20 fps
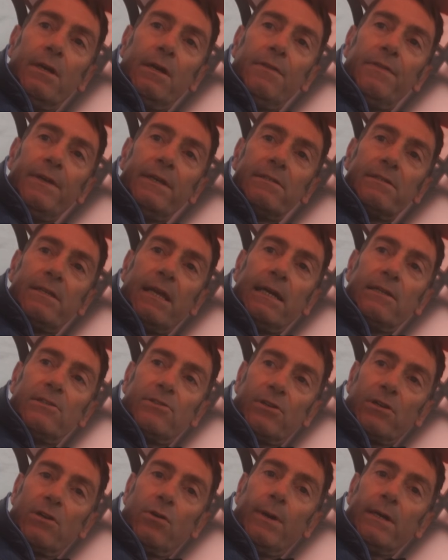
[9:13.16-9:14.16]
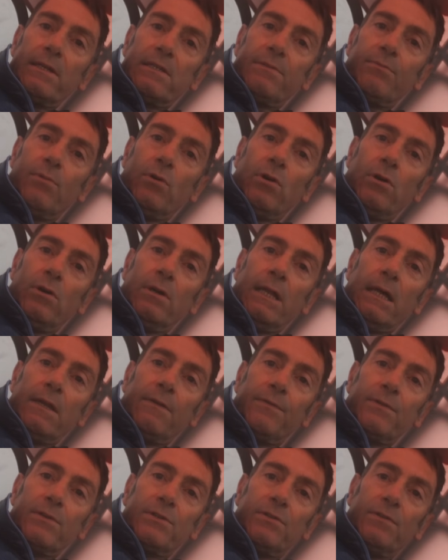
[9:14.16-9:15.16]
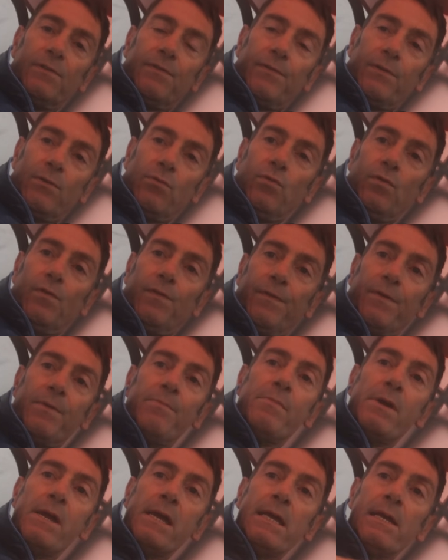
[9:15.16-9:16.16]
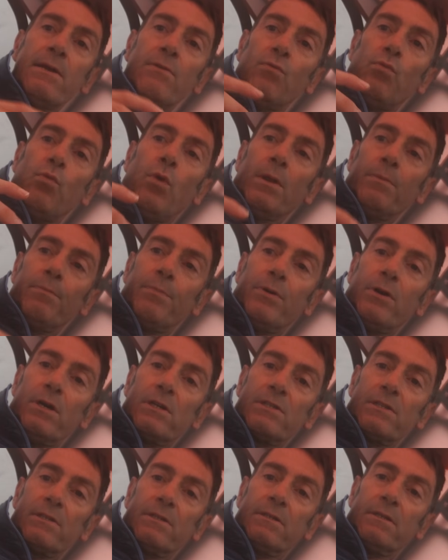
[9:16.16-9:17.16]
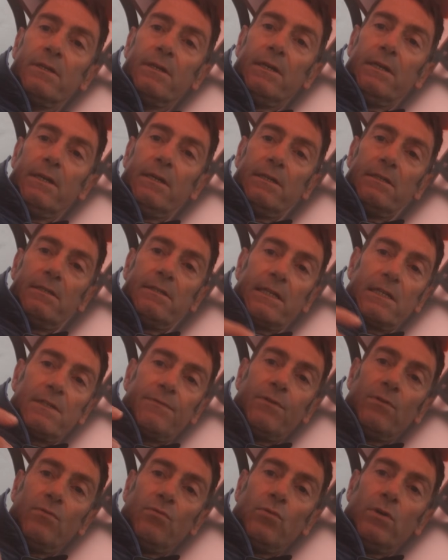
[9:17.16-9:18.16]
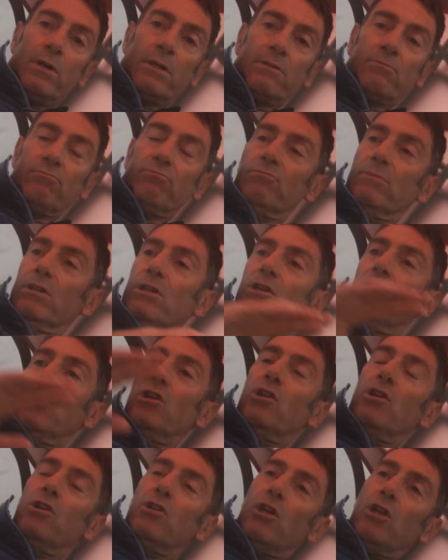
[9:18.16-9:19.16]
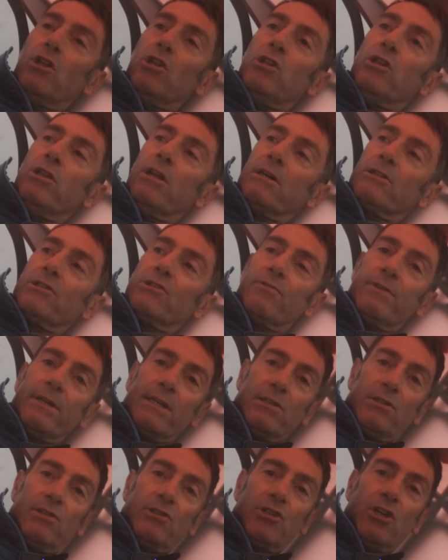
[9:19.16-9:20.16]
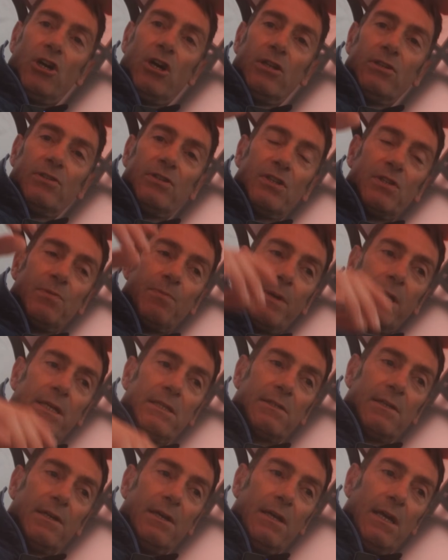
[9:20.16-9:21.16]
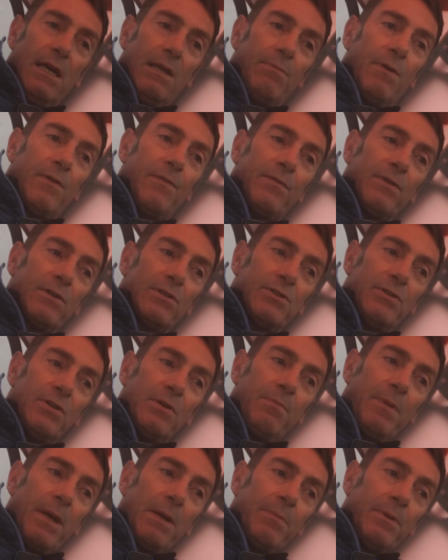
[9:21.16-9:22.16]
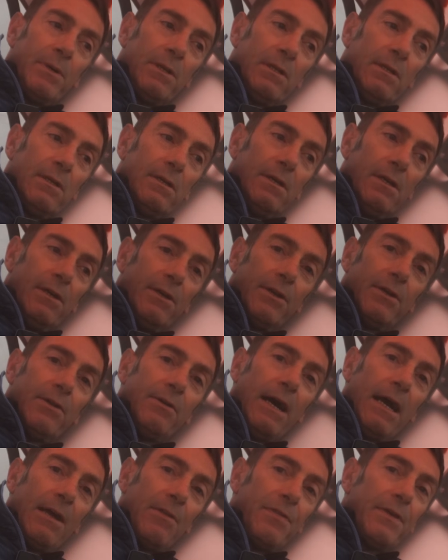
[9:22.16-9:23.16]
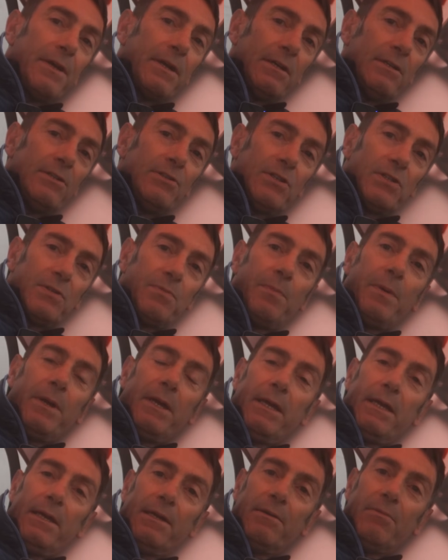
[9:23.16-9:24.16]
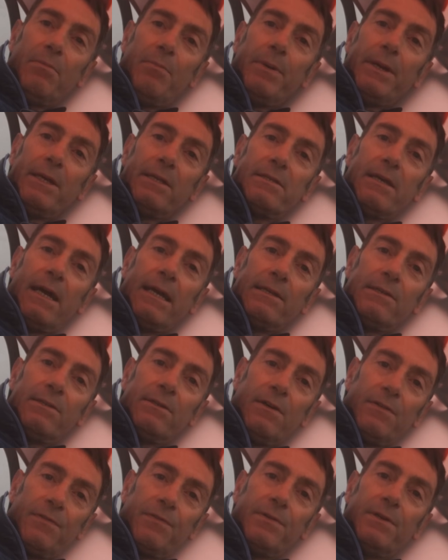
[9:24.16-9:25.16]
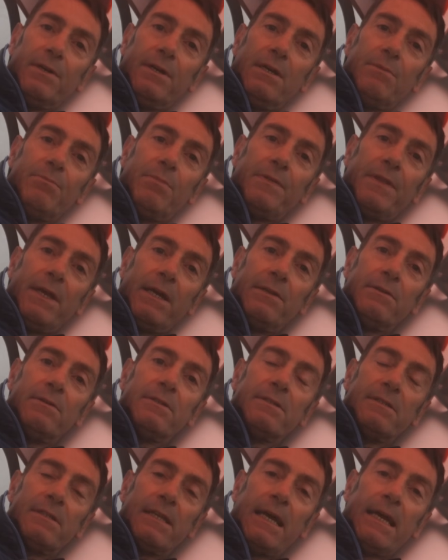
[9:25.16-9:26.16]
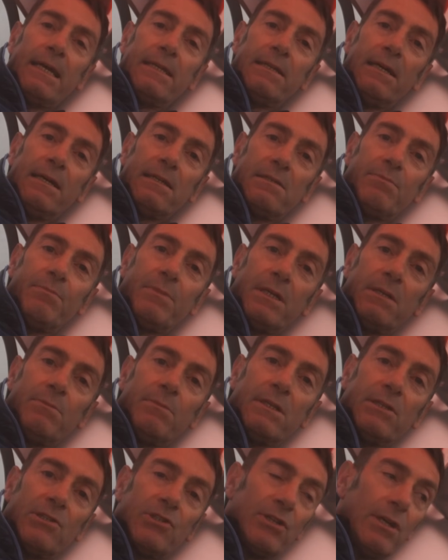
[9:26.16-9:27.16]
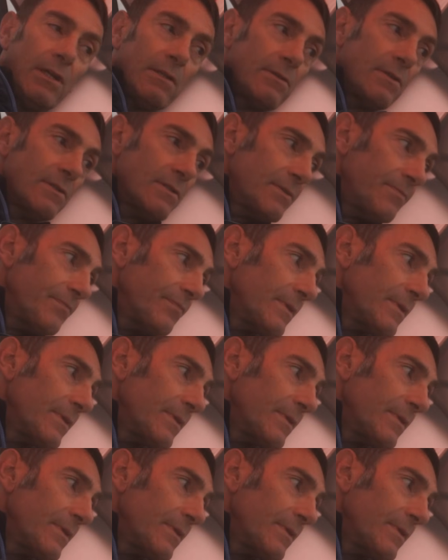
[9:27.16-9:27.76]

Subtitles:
these tents are quite small, and for me, one person, 6'1", luxury, tons of space. But for two people, I think it'd just be tight enough. But then they're designed as minimal shelters.